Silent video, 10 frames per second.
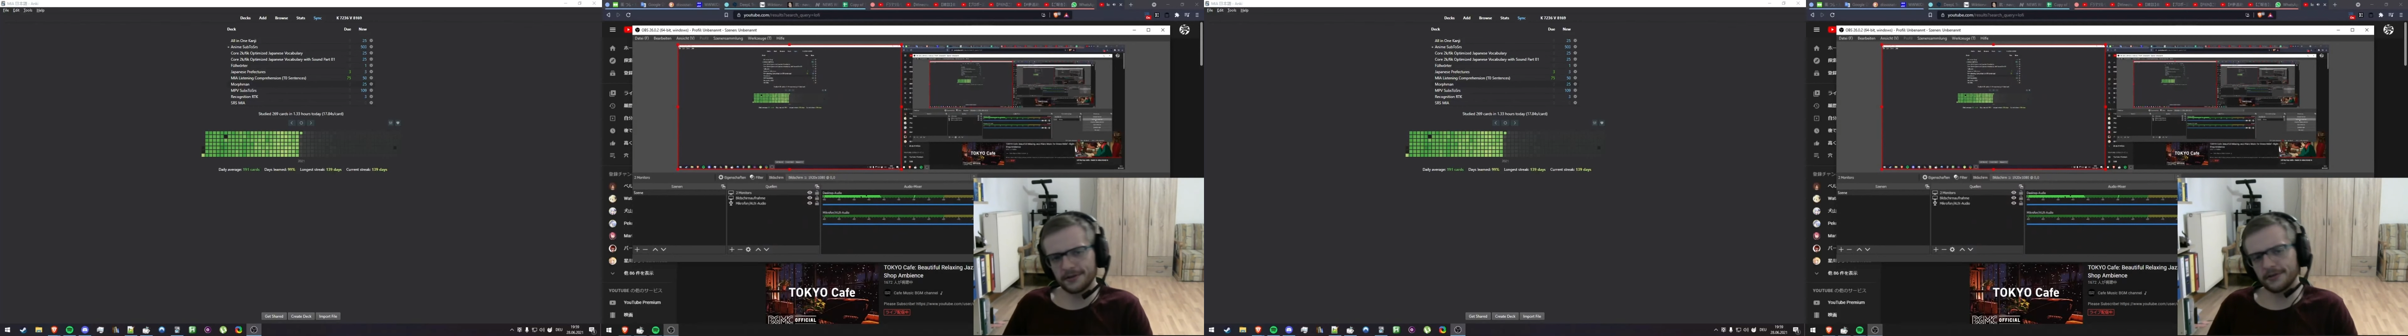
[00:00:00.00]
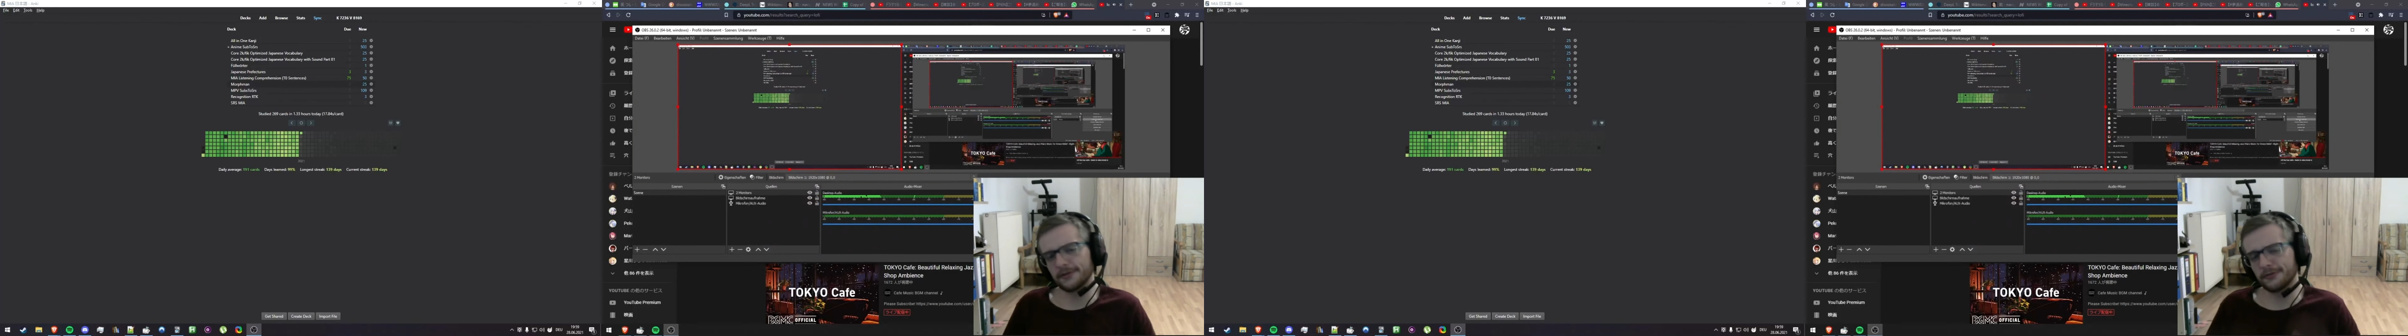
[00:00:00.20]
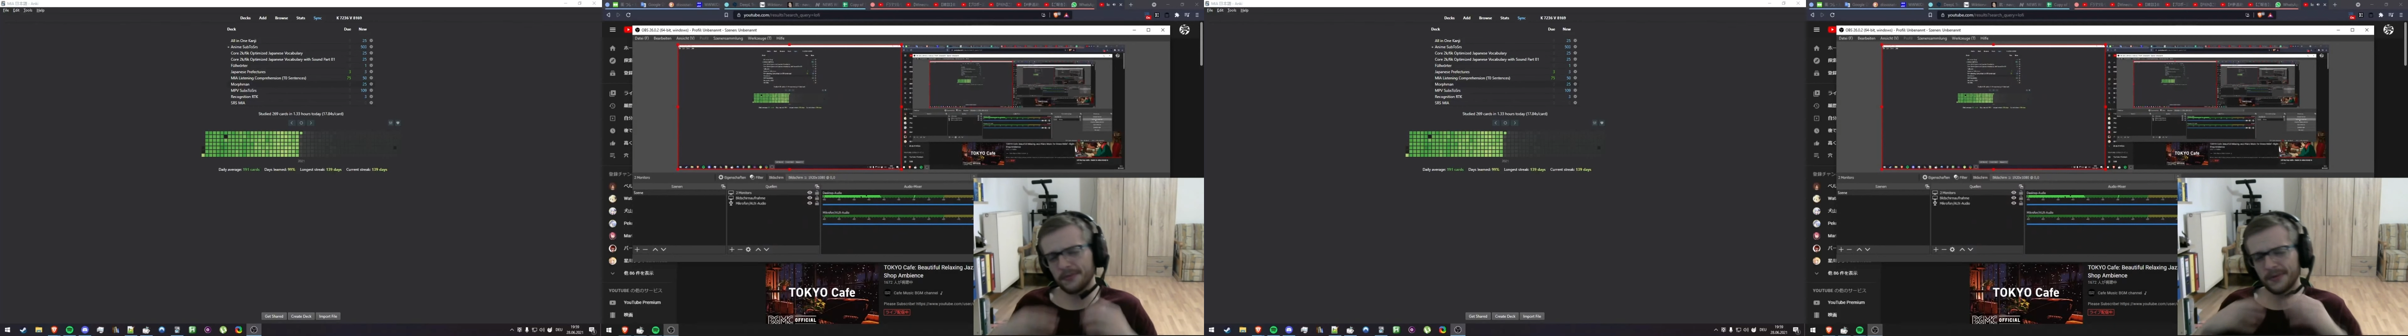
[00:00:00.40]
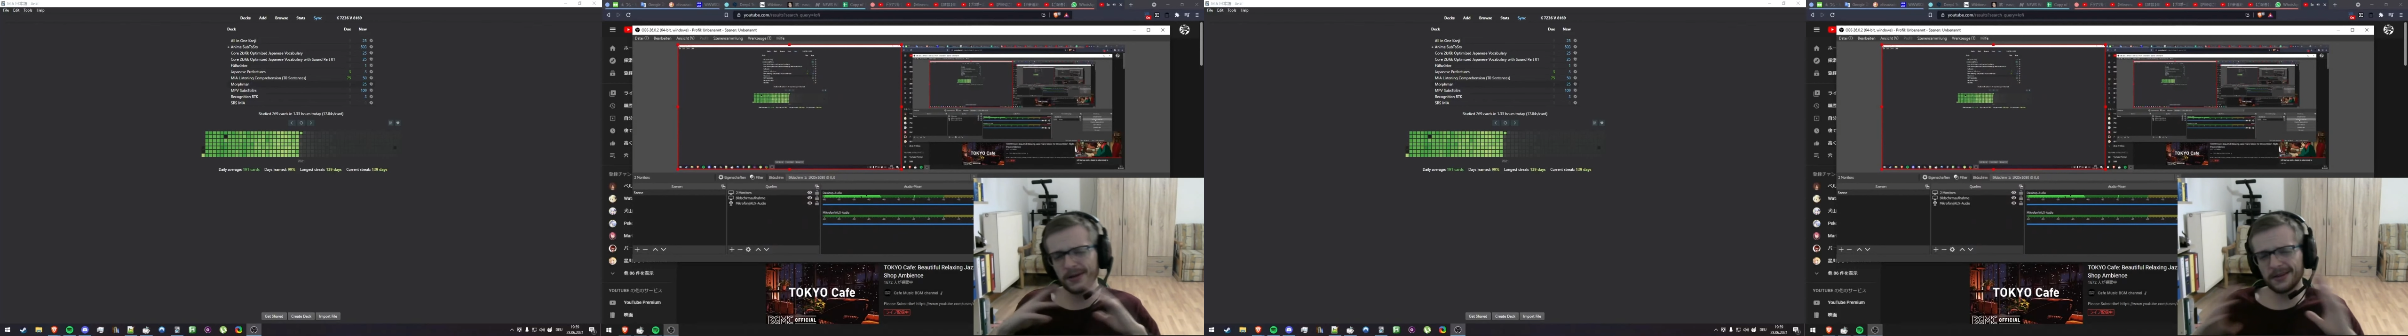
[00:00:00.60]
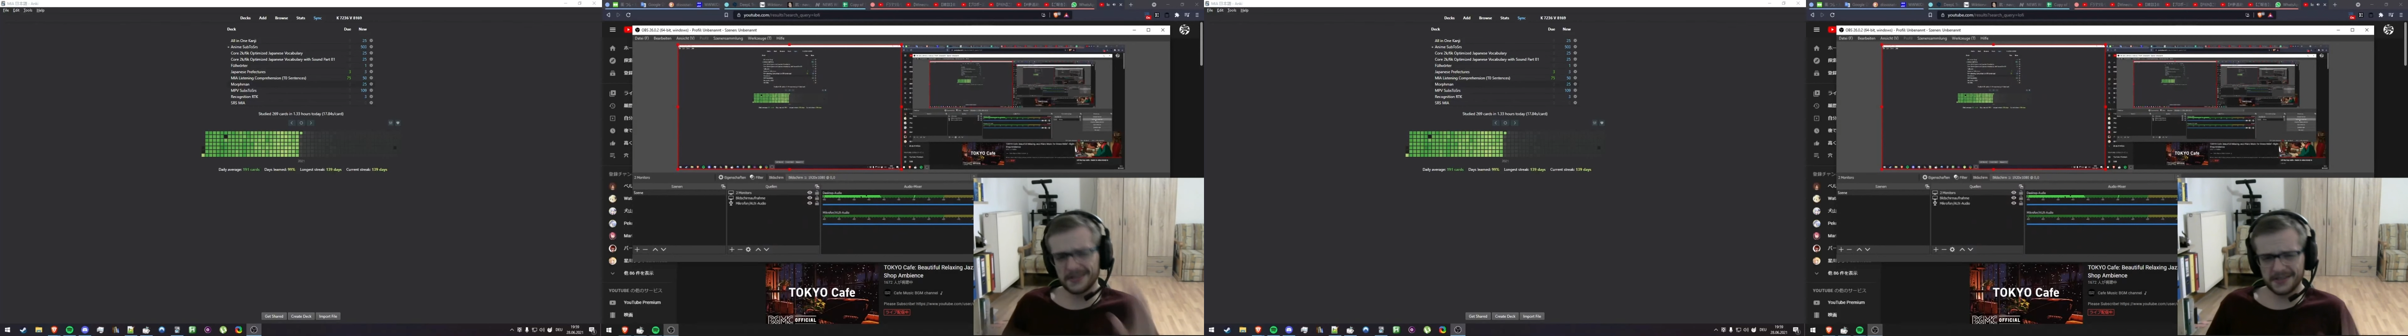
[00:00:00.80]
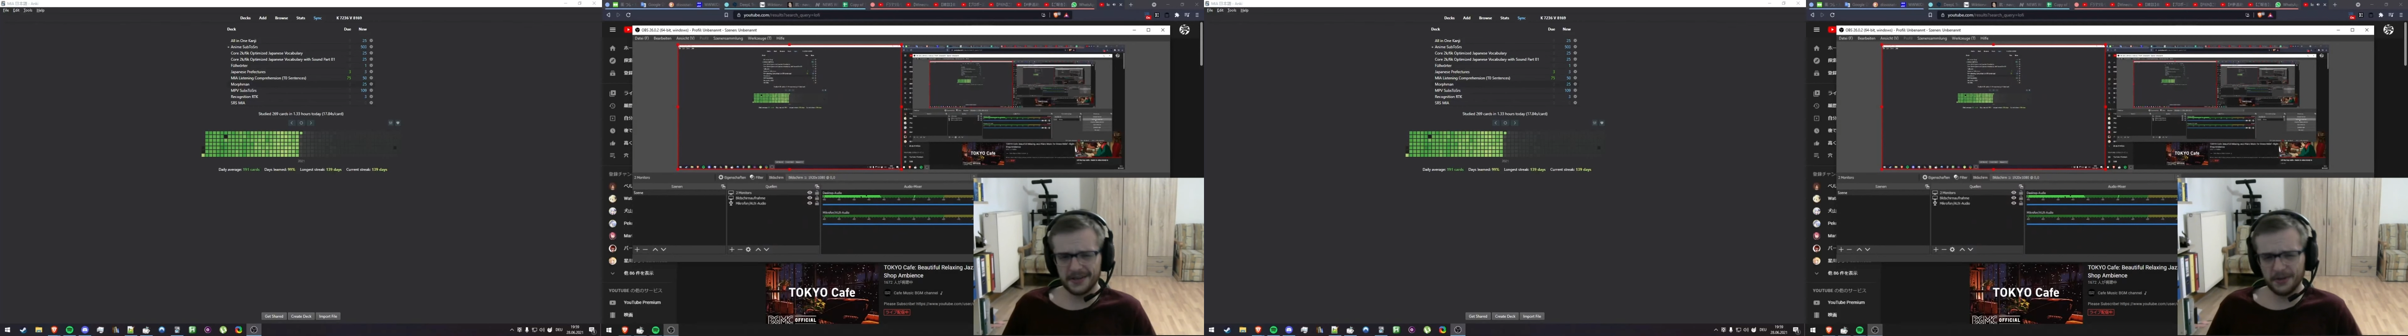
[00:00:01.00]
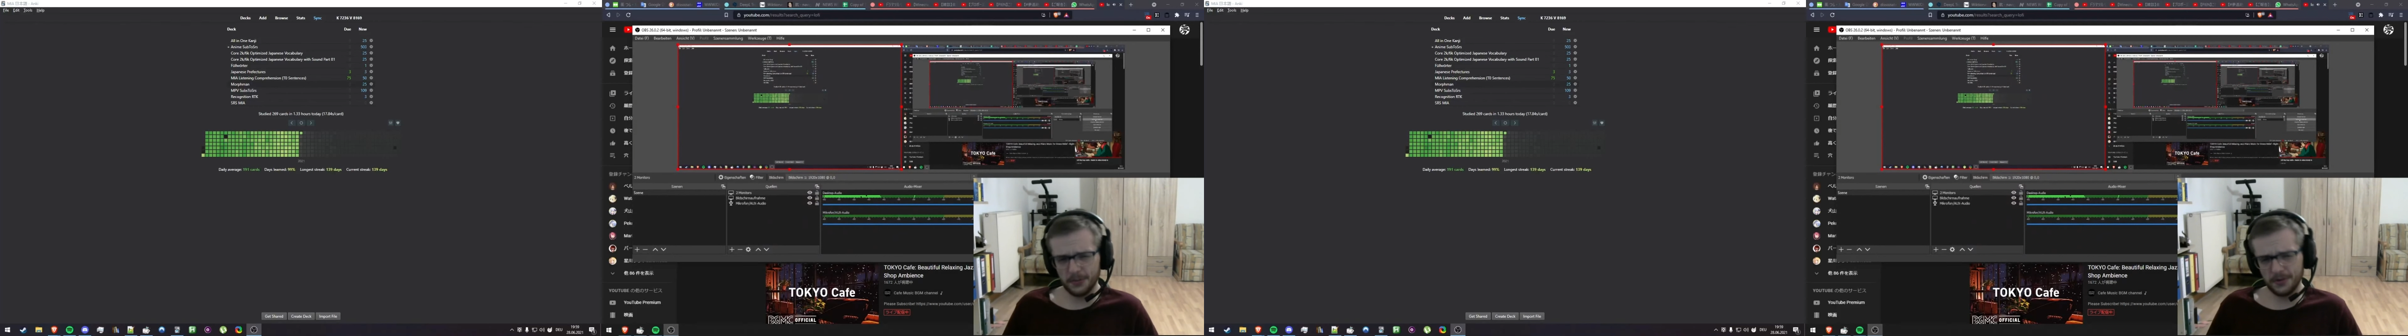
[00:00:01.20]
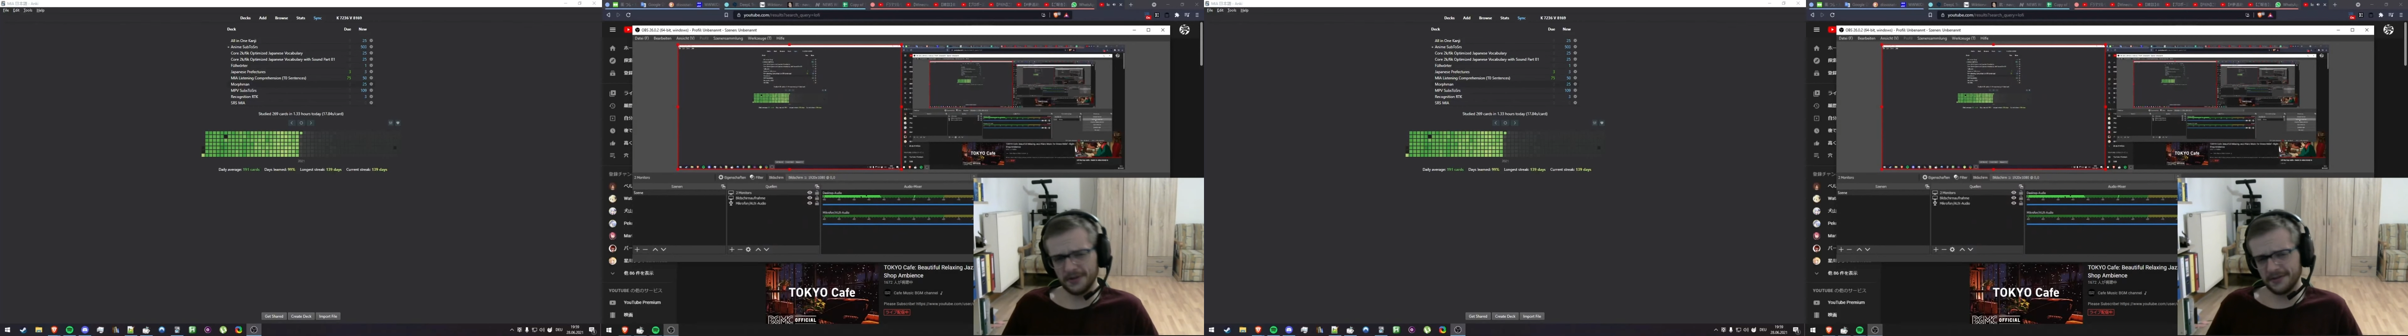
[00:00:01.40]
so it's really
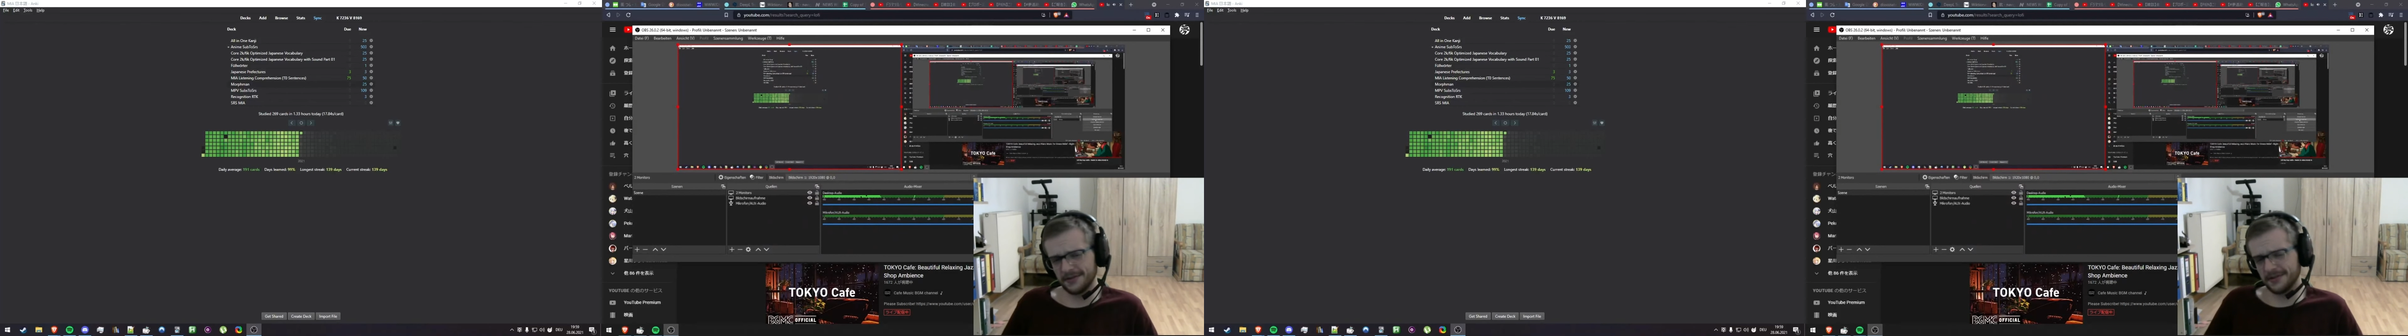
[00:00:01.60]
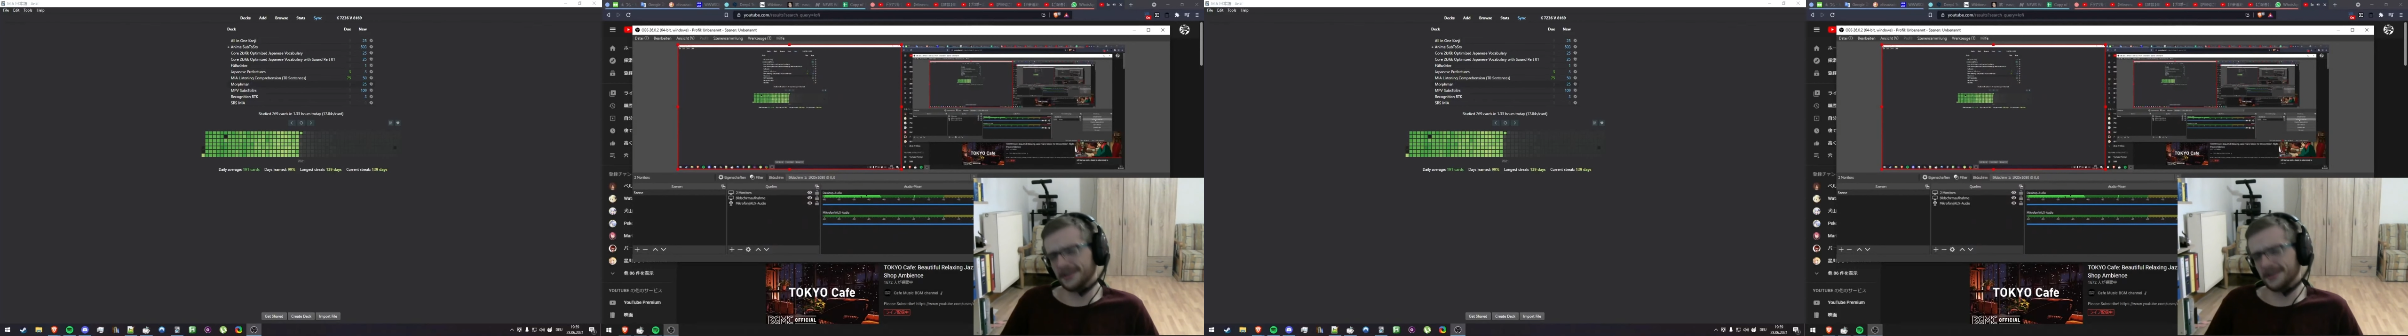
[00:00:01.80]
scatterbrained.